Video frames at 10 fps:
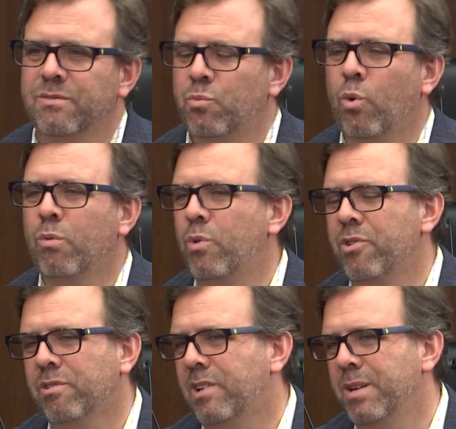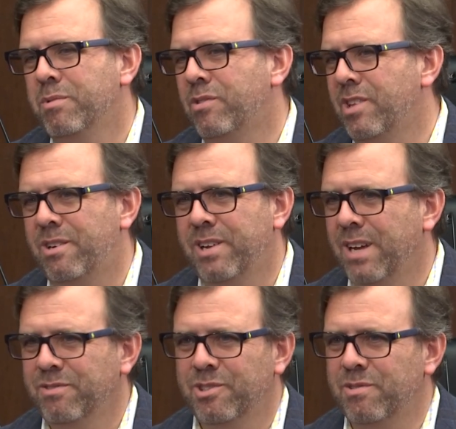Warm weather climates, they don't
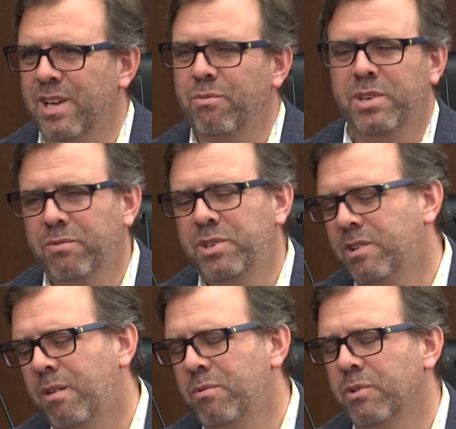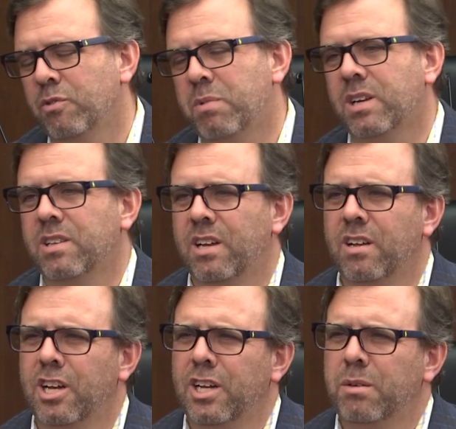have to do that. We, we come to expect that.
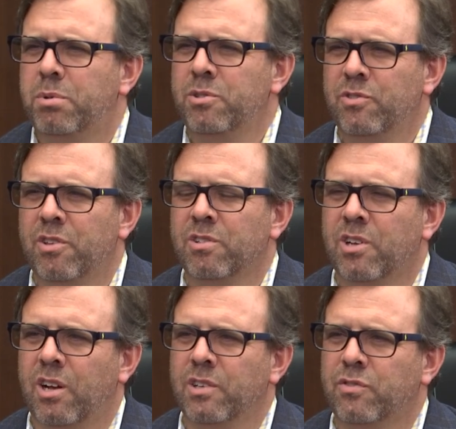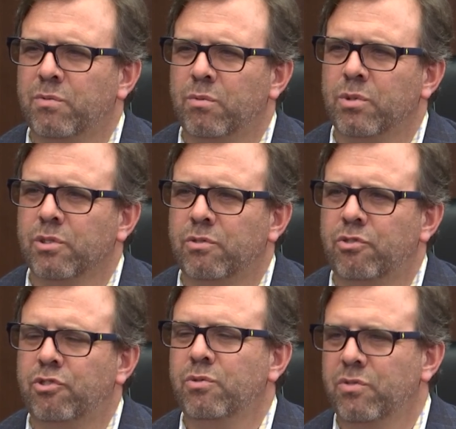But there's other costs where we're
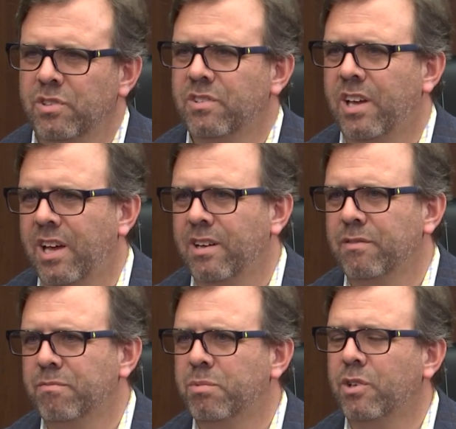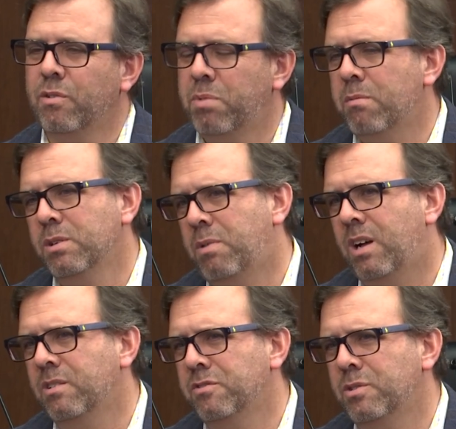choosing to have, because of public
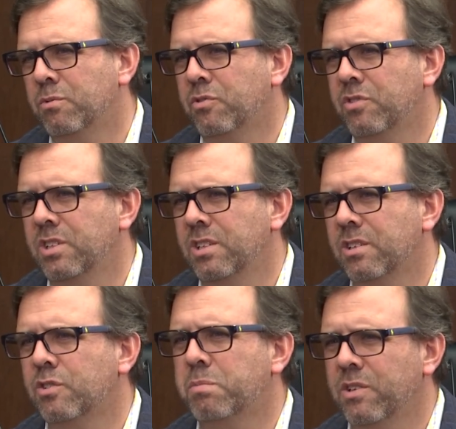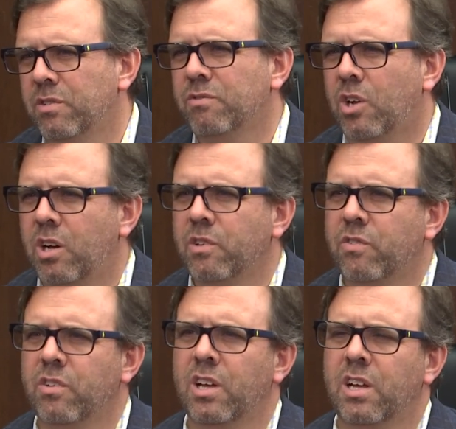policy, we're seeing expensive
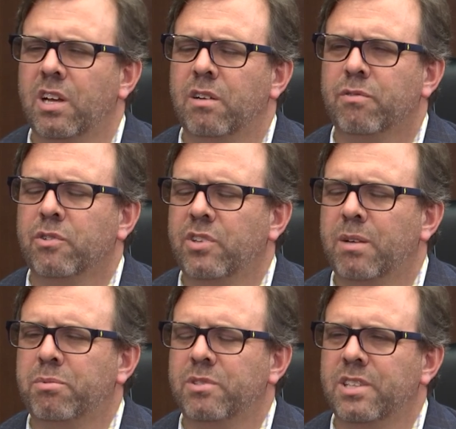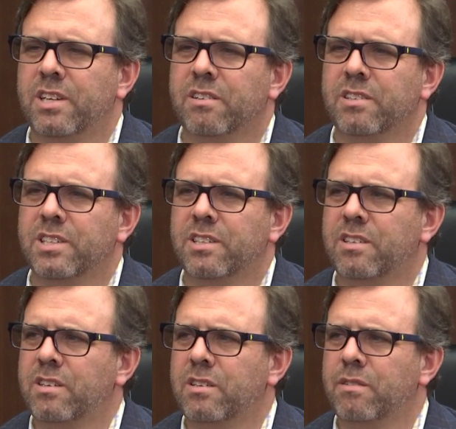costs. For example, in the area
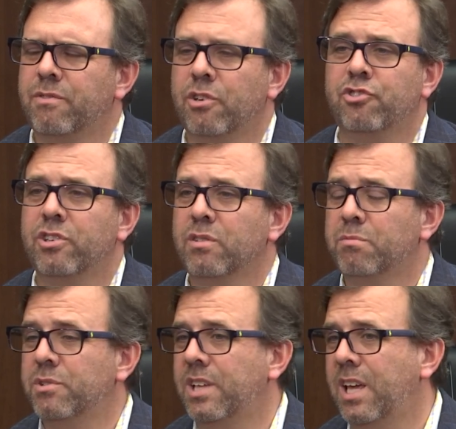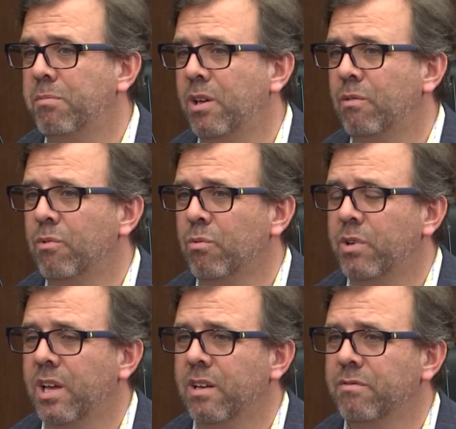of our charitable gaming, where
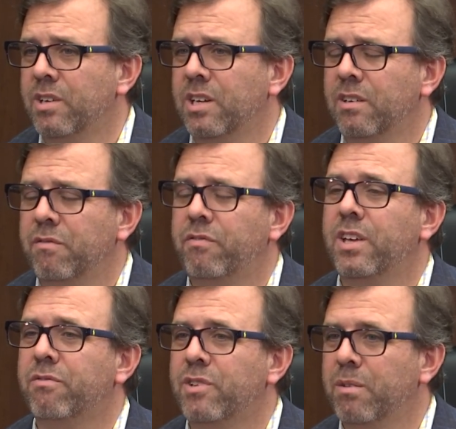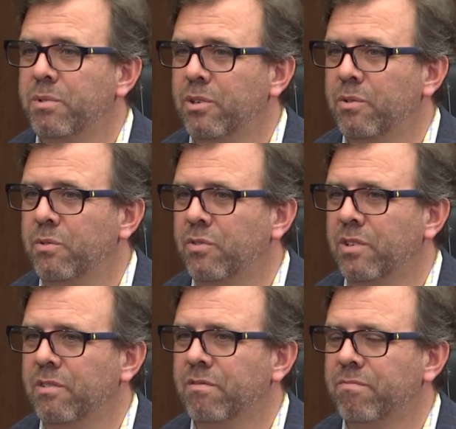we have V F Ws
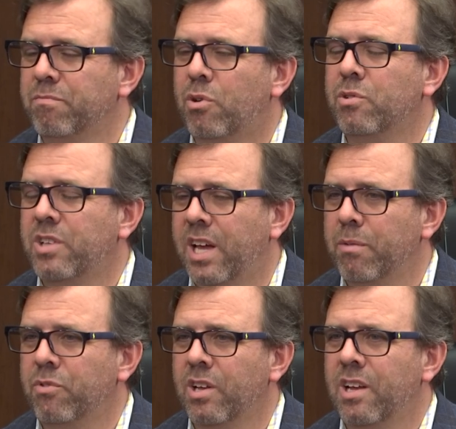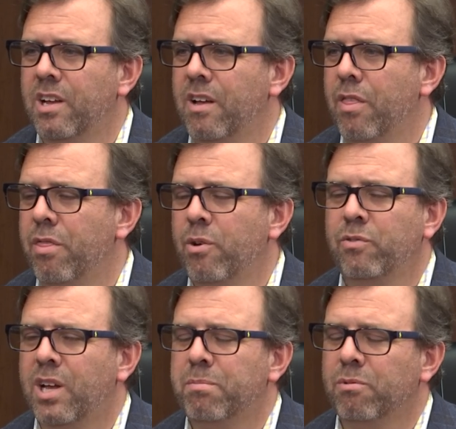and pull tabs,
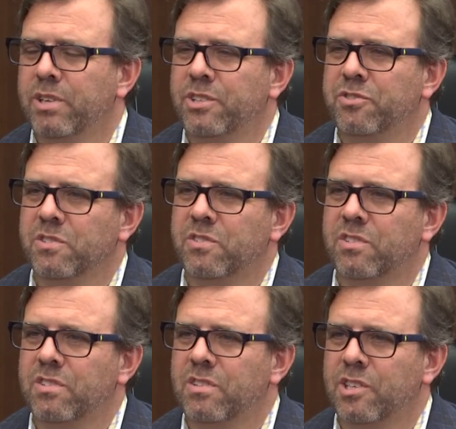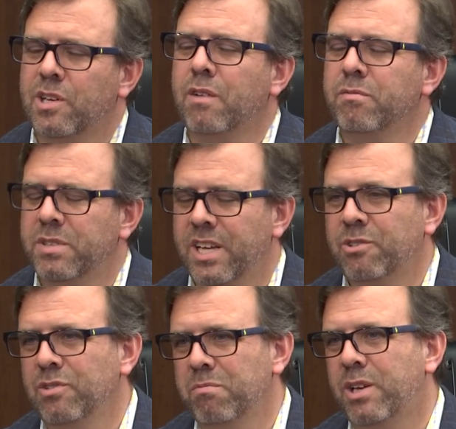those operations, the government
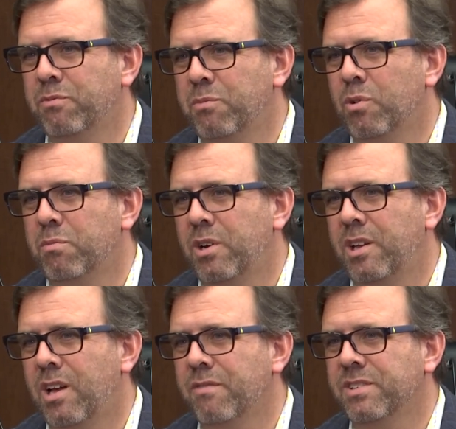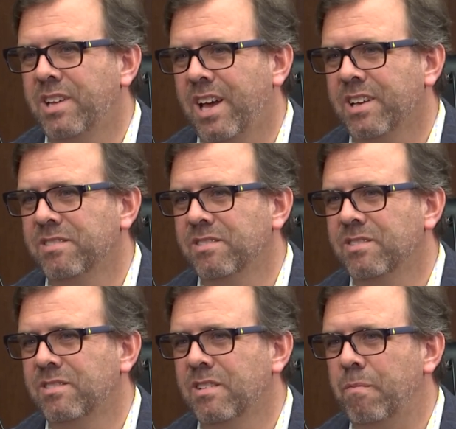actually makes more money off of
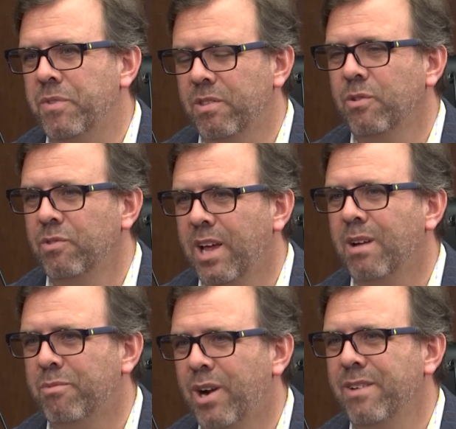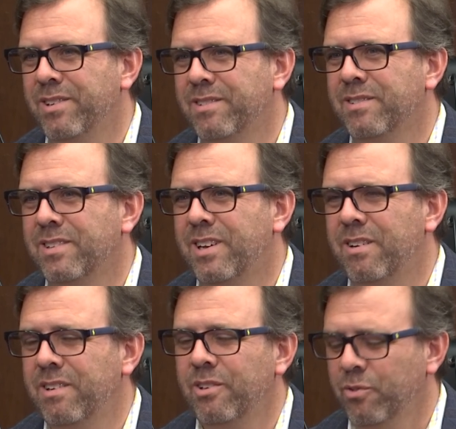taxes than those non-private
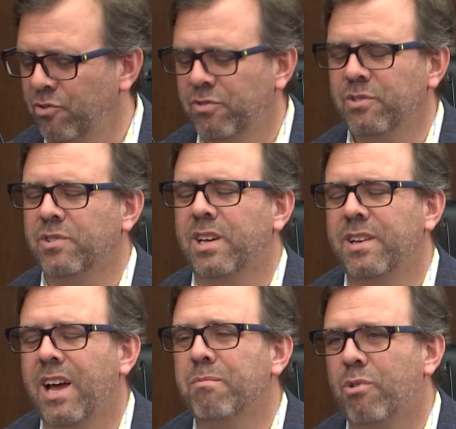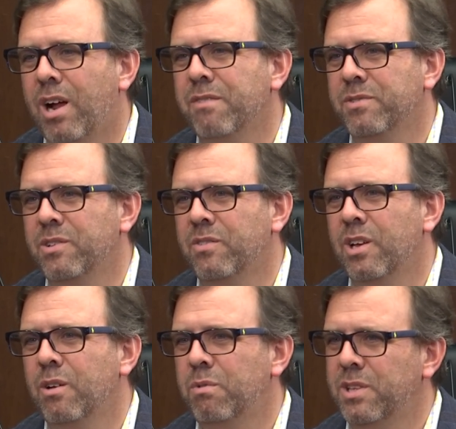Uh, those, those uh, nonprofits,
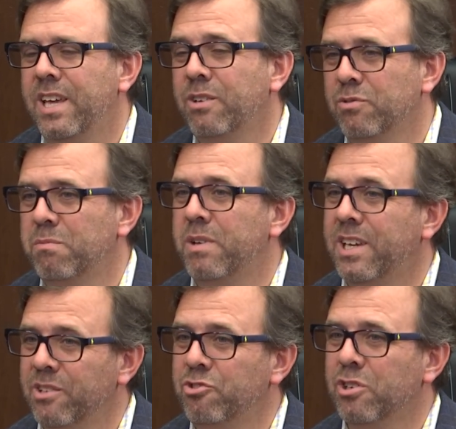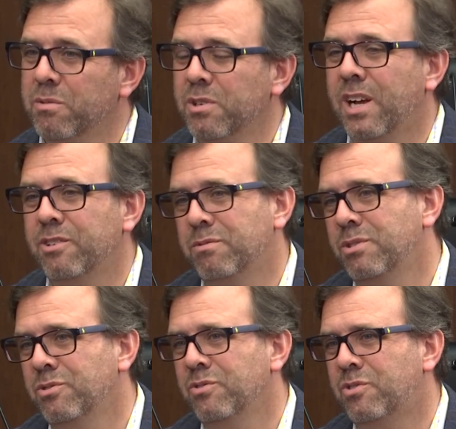what they actually make in charitable
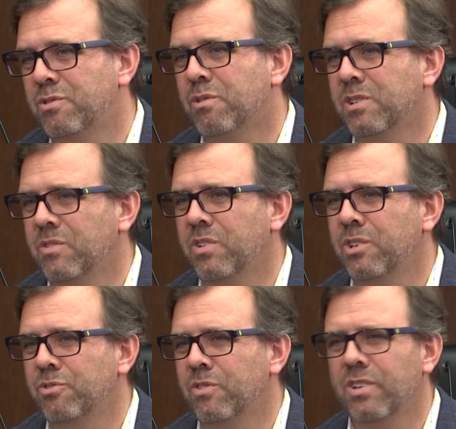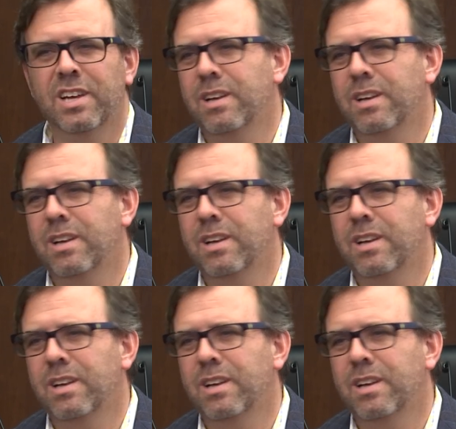contributions to their organizations.